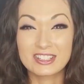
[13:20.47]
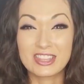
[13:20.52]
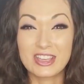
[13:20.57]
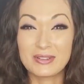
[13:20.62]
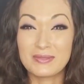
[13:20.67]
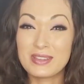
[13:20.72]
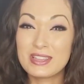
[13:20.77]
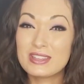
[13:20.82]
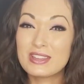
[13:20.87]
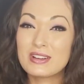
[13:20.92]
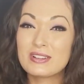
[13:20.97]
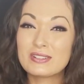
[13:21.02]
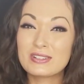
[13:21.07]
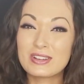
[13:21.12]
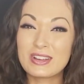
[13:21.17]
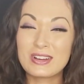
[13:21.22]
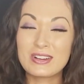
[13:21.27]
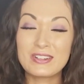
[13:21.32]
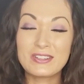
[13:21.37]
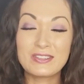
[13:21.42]
that we don't
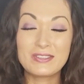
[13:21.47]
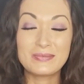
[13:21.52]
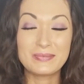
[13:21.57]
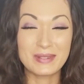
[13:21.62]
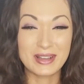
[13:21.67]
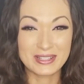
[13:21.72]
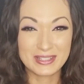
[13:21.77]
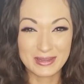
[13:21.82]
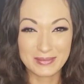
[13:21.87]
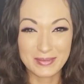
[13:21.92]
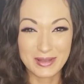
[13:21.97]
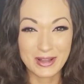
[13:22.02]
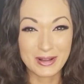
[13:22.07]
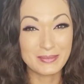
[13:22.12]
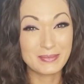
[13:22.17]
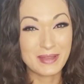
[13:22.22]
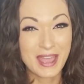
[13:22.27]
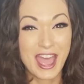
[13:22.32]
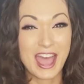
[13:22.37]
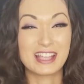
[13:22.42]
know much
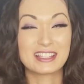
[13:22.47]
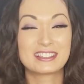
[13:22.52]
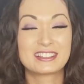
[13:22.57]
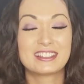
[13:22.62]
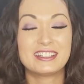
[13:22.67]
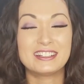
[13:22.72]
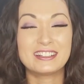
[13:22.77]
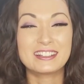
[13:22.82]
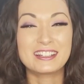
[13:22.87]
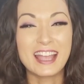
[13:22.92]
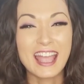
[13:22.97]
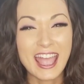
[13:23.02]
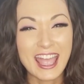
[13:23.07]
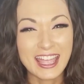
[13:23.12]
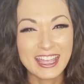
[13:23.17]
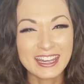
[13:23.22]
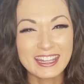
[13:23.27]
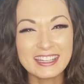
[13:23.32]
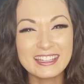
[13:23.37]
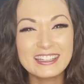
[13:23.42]
about past her
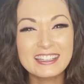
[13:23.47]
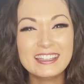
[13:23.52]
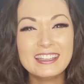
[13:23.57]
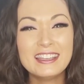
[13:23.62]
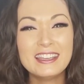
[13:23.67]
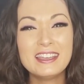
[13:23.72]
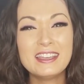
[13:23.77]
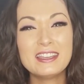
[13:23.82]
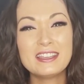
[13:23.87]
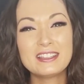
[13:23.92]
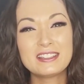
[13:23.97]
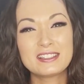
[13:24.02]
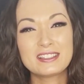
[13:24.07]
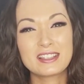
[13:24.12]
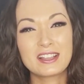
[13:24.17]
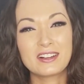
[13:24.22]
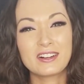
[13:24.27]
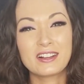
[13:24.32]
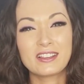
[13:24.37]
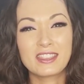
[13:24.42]
head. So